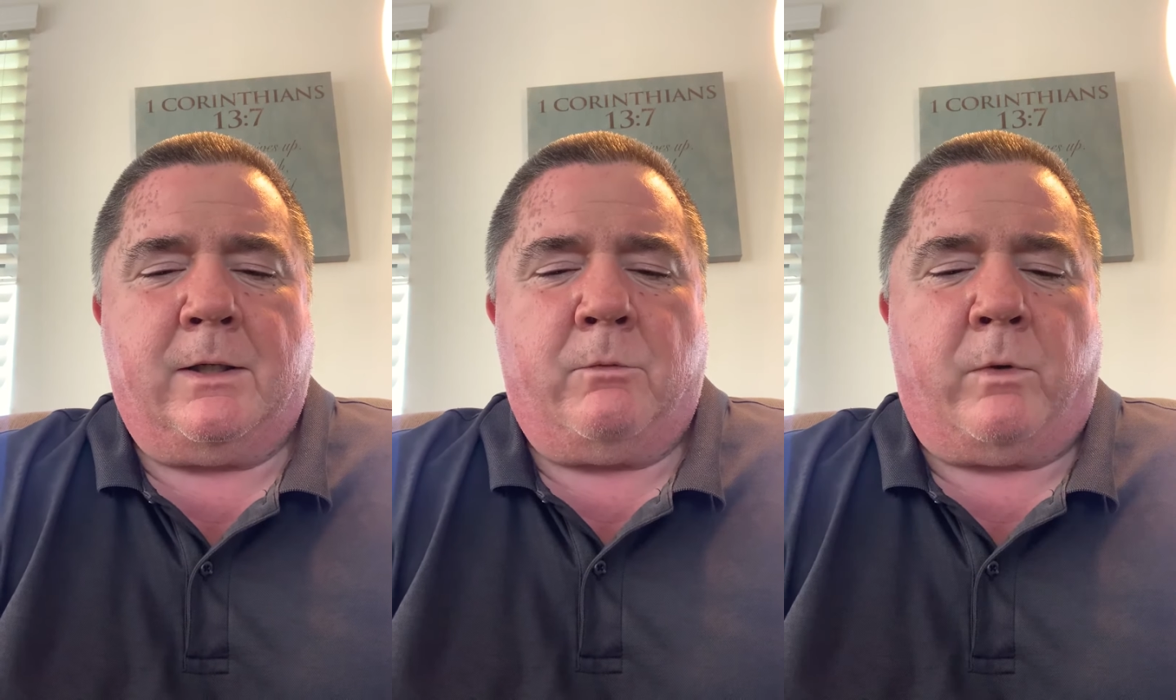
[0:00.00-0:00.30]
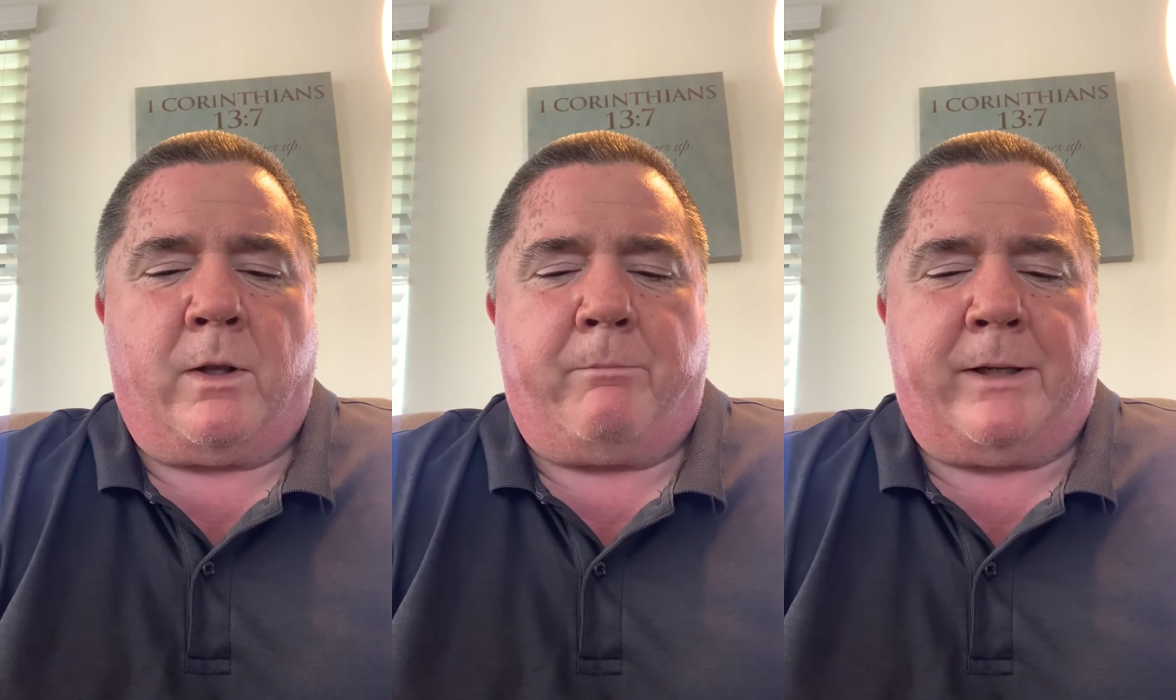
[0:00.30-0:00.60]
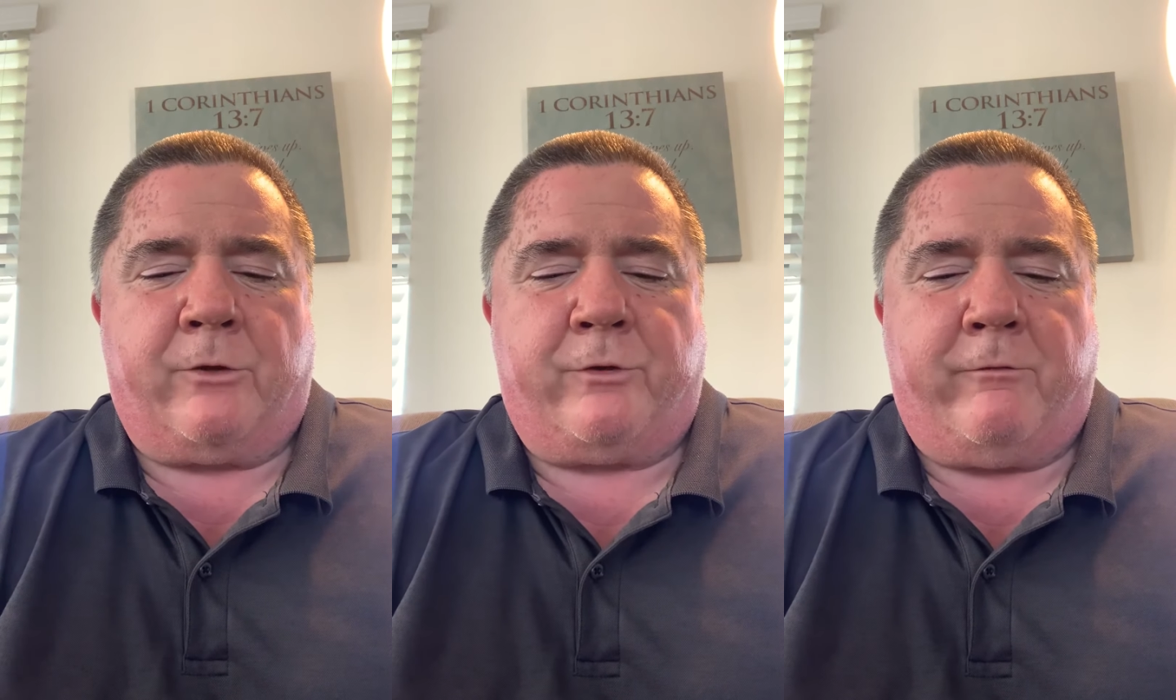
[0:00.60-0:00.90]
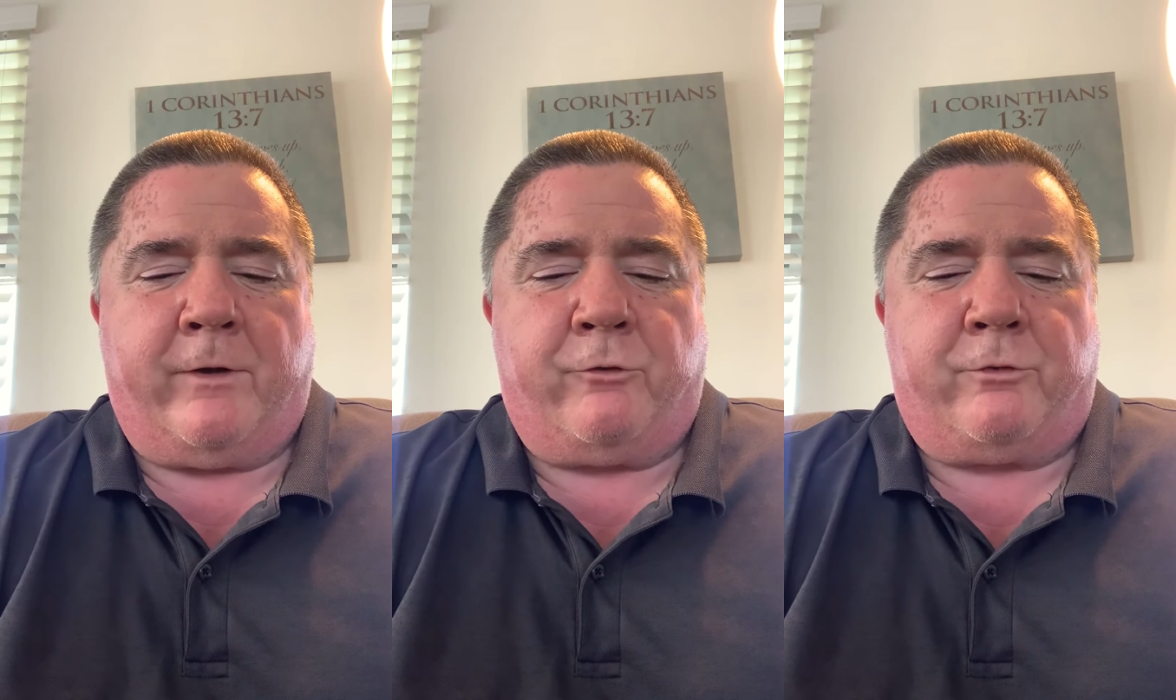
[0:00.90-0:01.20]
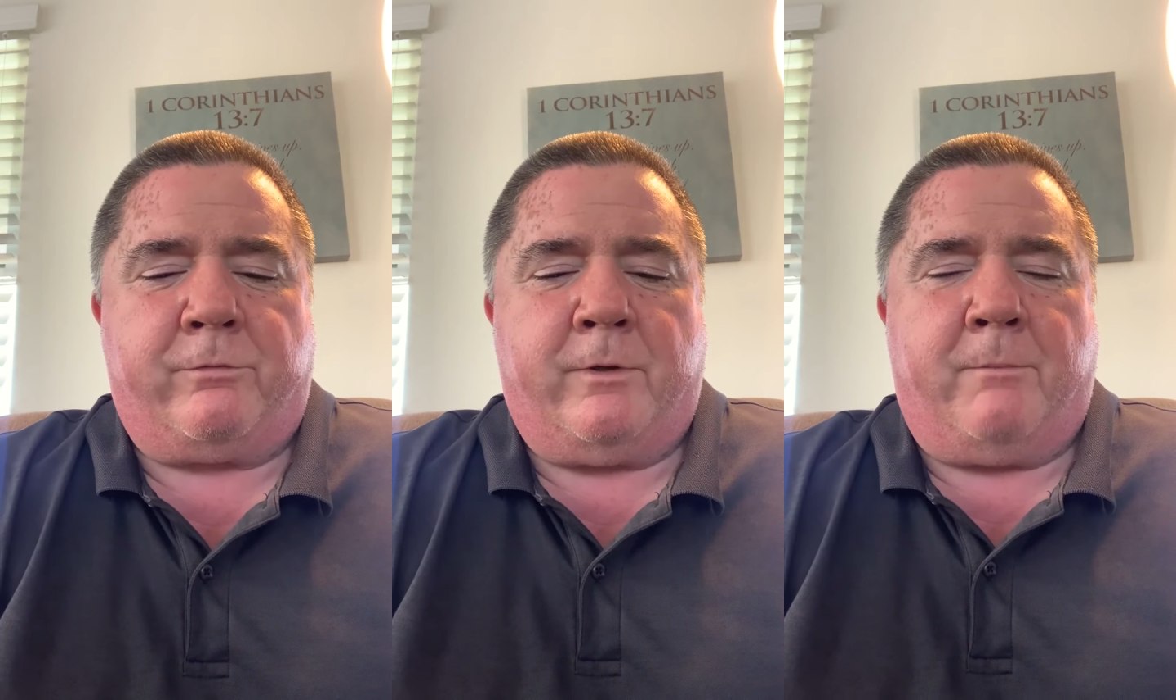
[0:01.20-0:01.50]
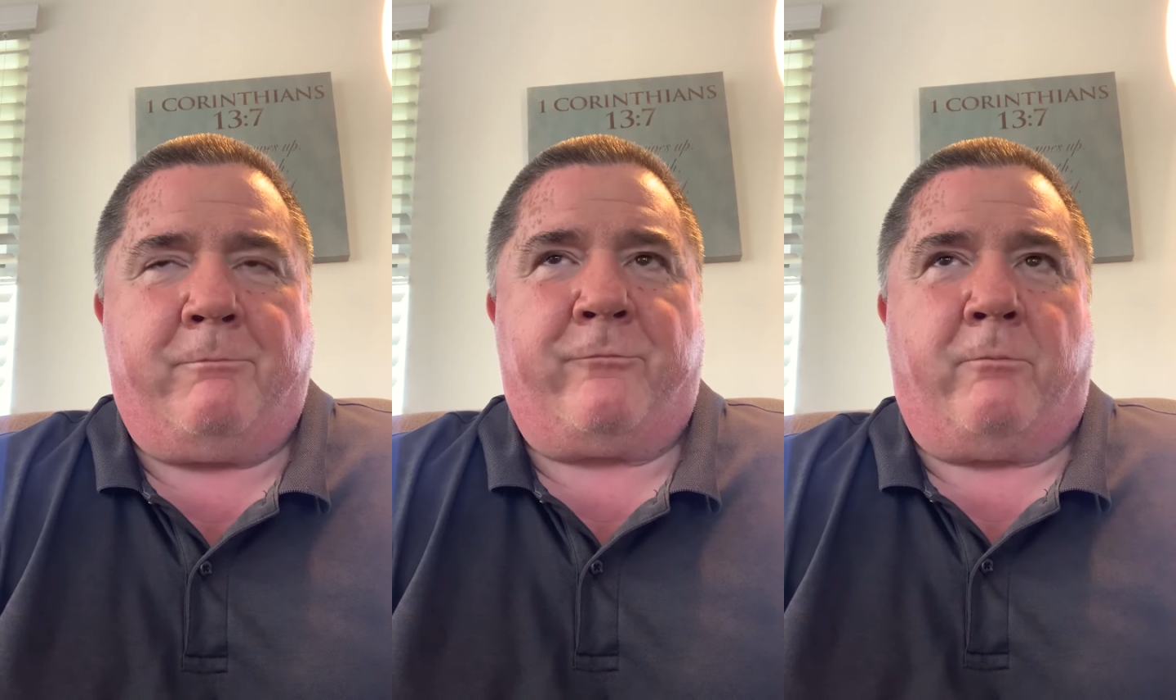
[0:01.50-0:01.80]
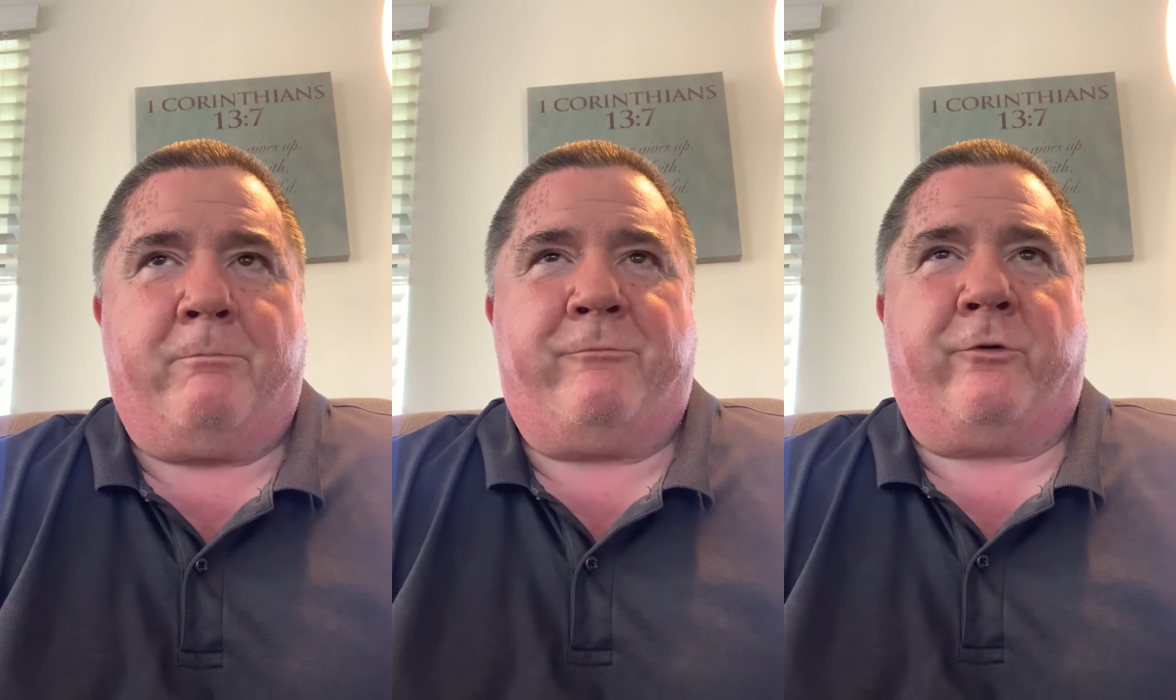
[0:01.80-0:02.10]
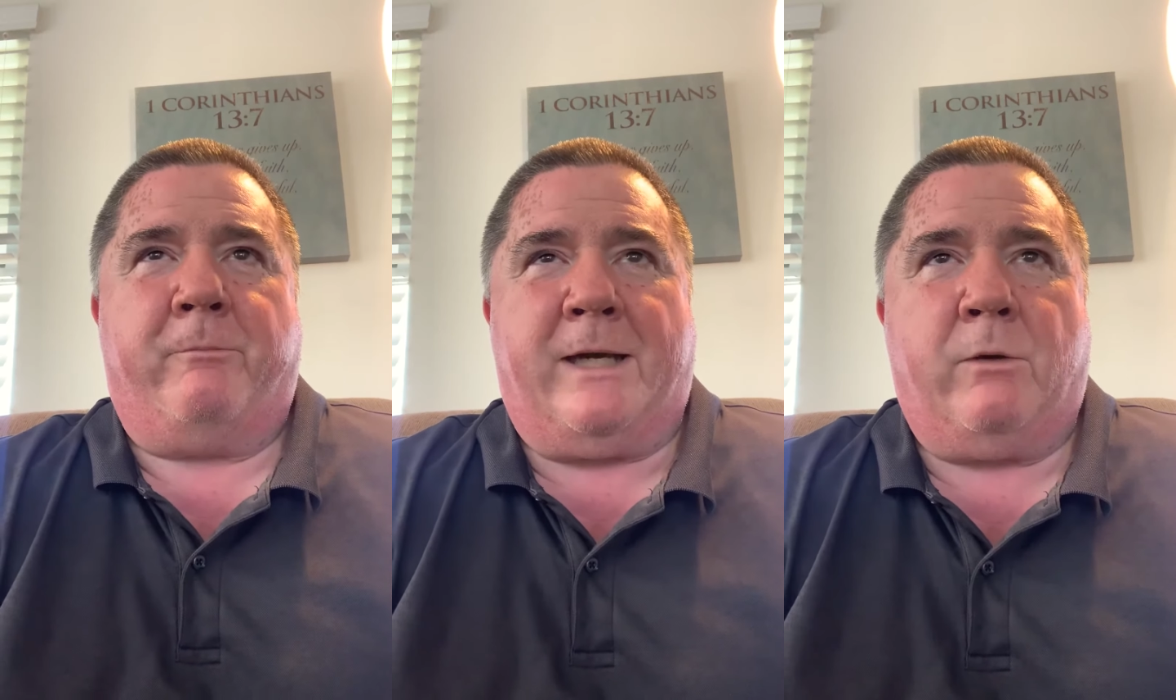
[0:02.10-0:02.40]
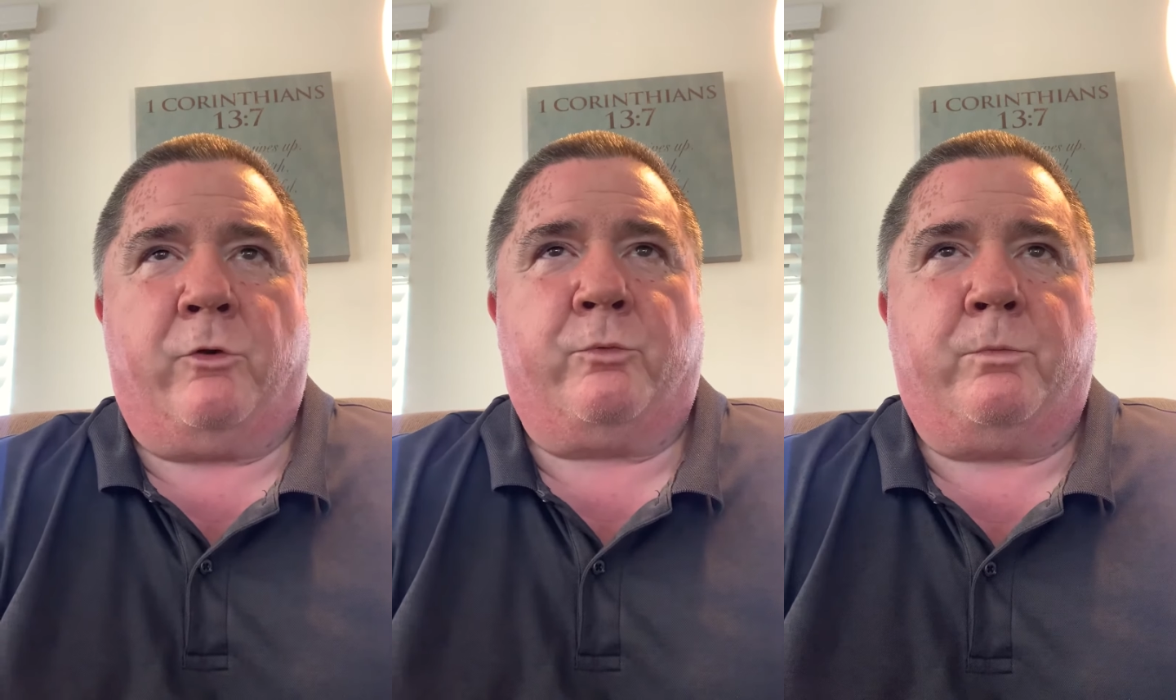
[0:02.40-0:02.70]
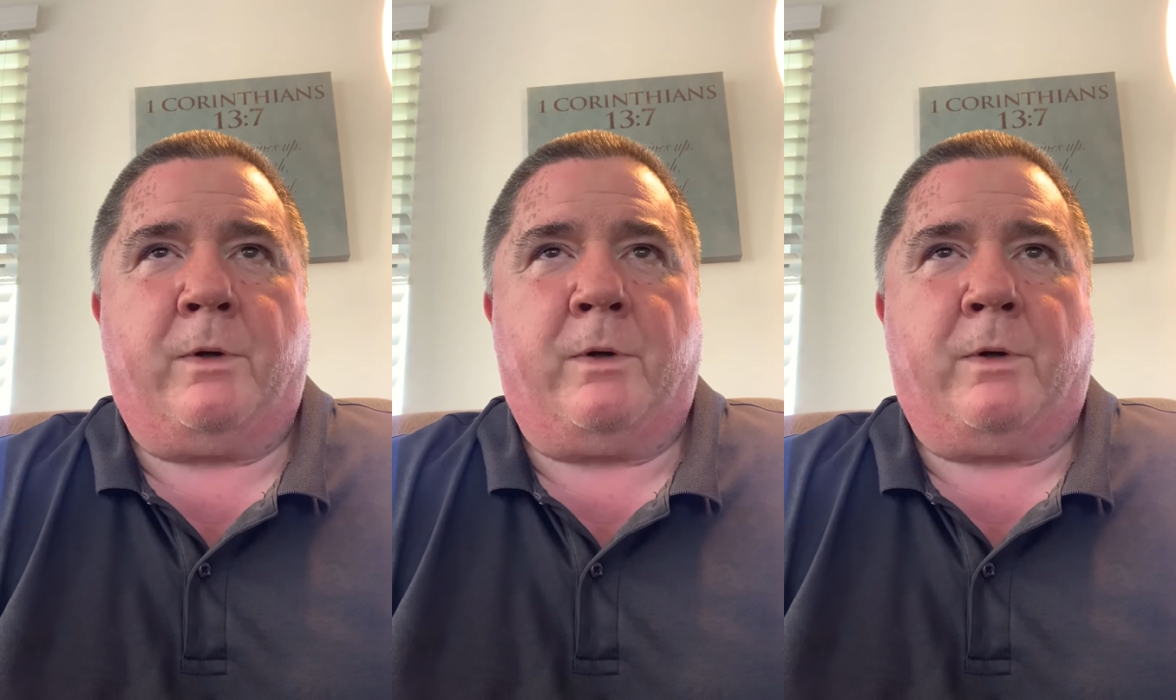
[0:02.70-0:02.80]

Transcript: One of the biggest events for me was,